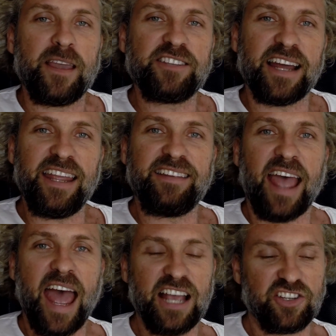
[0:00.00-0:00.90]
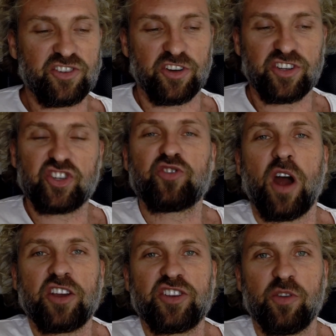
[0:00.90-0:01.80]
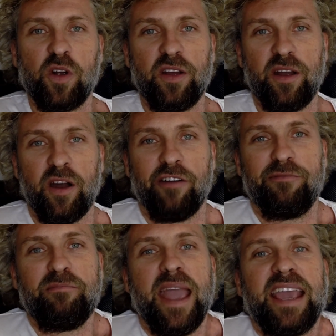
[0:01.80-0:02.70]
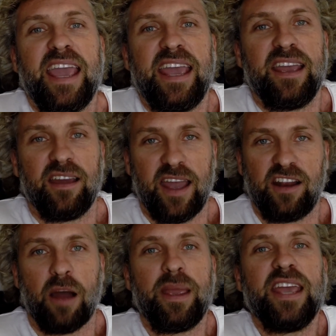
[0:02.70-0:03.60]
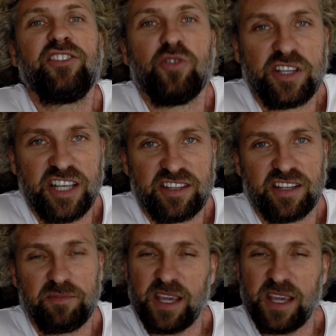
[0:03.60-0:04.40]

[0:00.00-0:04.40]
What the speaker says: is that it has a certain structure of making and coming into existence.